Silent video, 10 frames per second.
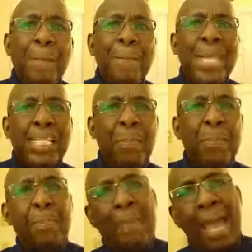Mean to
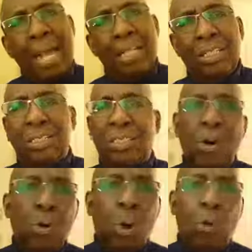be balanced.
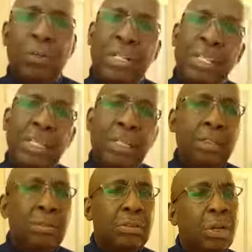Don't overeat.